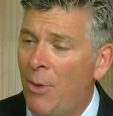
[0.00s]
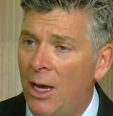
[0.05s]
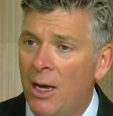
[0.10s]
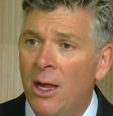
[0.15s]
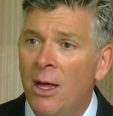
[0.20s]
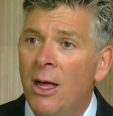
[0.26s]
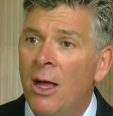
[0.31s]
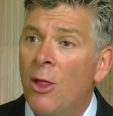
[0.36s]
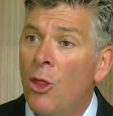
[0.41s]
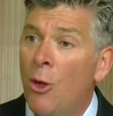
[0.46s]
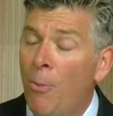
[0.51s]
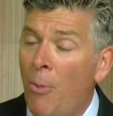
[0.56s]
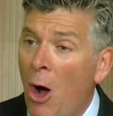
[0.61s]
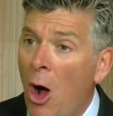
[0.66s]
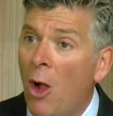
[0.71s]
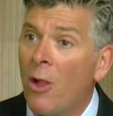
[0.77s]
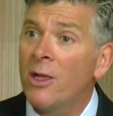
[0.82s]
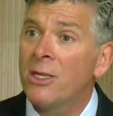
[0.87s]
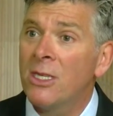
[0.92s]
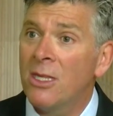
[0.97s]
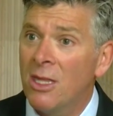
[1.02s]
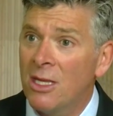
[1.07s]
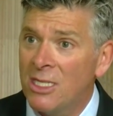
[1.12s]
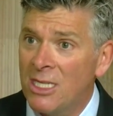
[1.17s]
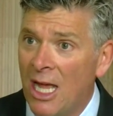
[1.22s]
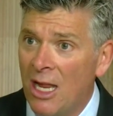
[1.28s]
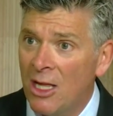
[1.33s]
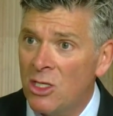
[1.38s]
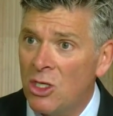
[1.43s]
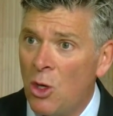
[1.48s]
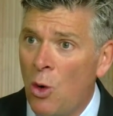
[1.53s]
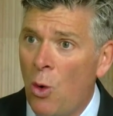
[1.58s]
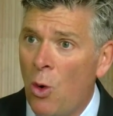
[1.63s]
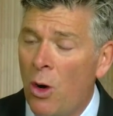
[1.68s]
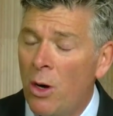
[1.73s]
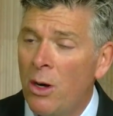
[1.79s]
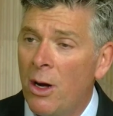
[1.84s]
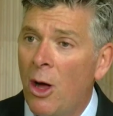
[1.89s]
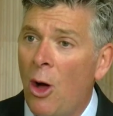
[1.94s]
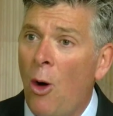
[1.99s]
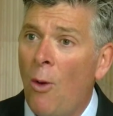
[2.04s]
But the ball is in the Senate's court.